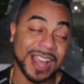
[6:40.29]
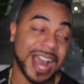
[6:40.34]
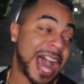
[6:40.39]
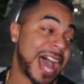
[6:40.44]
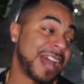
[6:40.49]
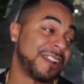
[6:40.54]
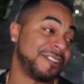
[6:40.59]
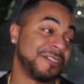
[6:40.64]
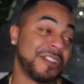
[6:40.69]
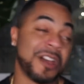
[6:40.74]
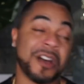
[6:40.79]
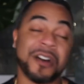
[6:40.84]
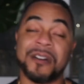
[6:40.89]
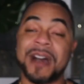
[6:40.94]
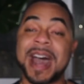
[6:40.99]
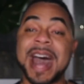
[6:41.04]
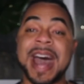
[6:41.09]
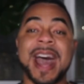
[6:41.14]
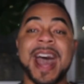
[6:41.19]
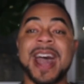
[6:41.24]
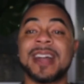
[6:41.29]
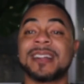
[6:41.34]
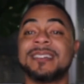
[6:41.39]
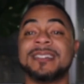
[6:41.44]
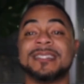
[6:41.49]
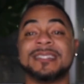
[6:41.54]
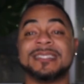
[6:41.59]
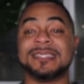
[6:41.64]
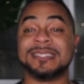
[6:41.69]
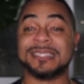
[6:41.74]
I don't know. I
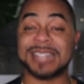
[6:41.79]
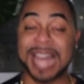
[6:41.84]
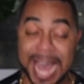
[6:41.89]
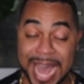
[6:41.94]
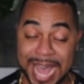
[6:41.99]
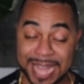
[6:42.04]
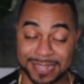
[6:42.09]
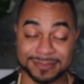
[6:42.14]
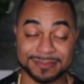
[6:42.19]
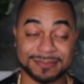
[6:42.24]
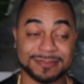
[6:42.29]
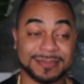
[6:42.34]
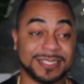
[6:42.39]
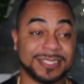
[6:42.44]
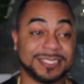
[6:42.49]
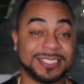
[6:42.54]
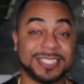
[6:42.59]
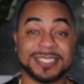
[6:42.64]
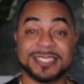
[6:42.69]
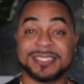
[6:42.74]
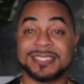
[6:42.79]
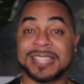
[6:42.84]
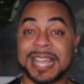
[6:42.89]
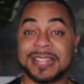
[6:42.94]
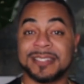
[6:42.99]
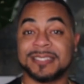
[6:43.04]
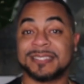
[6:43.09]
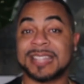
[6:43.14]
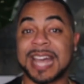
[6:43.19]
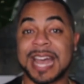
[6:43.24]
could not just
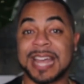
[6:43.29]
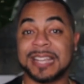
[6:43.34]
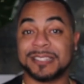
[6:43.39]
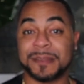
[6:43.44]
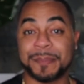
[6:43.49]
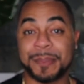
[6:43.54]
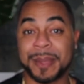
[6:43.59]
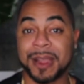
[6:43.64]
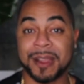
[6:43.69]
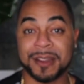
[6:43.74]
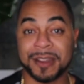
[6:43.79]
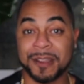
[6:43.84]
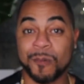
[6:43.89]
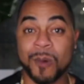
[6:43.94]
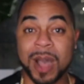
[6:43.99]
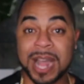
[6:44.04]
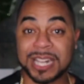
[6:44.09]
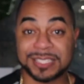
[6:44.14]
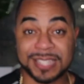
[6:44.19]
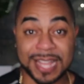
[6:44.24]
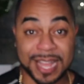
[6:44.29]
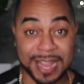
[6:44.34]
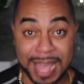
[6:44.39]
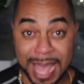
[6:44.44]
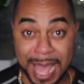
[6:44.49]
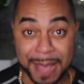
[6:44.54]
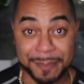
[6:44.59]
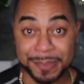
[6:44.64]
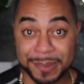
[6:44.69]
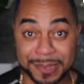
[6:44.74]
stand aside as a parent and watch that
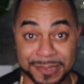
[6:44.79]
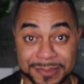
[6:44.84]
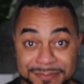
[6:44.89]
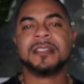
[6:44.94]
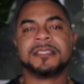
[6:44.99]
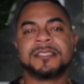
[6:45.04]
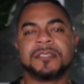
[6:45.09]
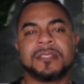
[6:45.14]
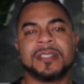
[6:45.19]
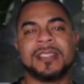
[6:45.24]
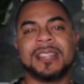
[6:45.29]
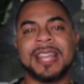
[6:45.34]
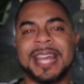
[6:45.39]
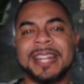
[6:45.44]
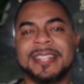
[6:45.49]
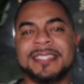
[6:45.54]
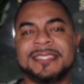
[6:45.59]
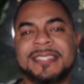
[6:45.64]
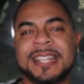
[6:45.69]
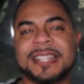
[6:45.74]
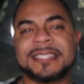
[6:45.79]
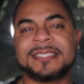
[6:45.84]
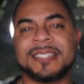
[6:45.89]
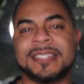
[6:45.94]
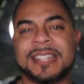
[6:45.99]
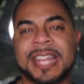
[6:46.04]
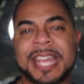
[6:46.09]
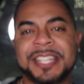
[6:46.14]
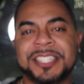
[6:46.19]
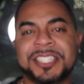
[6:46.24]
happen. So the ladies'
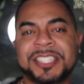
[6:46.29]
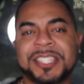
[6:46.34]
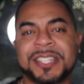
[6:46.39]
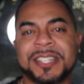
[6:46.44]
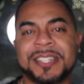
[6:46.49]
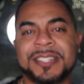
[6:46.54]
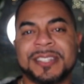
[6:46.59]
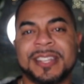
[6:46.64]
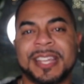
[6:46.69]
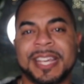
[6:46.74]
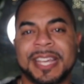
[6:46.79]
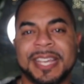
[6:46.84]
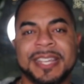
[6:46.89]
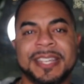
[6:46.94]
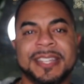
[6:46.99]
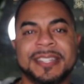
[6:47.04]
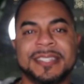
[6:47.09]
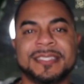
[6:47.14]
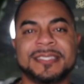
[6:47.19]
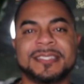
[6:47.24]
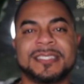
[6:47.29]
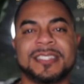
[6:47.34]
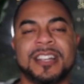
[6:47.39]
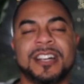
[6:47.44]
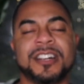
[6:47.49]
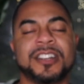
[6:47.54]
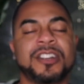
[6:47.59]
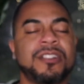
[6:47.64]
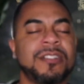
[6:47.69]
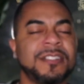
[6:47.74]
destination is
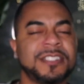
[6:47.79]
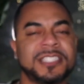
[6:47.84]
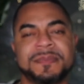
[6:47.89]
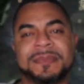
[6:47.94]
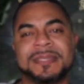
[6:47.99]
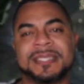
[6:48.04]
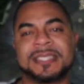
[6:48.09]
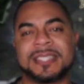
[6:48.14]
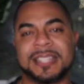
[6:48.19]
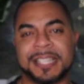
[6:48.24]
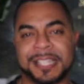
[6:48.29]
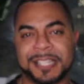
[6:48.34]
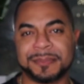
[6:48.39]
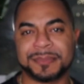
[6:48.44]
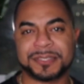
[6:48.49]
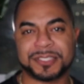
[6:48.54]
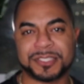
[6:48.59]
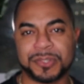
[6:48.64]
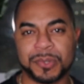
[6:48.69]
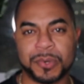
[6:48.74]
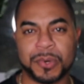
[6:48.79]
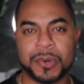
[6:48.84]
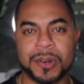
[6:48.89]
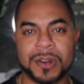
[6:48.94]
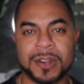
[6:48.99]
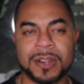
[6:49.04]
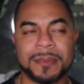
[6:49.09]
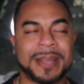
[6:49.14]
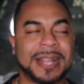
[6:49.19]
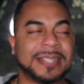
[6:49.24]
a Christmas-themed
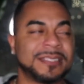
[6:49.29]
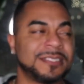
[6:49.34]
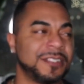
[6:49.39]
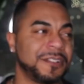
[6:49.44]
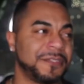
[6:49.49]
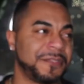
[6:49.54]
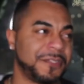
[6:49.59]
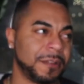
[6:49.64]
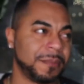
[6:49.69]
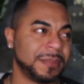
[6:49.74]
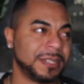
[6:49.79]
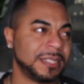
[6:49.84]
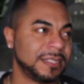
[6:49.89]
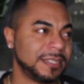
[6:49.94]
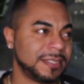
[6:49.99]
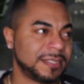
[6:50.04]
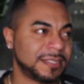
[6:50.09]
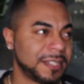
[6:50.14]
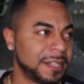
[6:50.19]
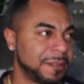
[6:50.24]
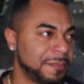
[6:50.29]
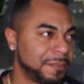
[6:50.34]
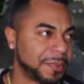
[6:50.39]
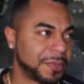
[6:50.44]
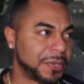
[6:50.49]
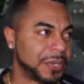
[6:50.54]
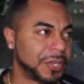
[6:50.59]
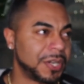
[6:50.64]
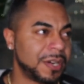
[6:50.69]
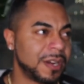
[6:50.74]
store. I'm guessing they're filming in
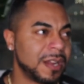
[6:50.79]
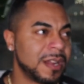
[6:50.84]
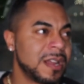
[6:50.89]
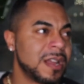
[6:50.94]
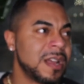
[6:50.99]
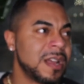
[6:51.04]
December.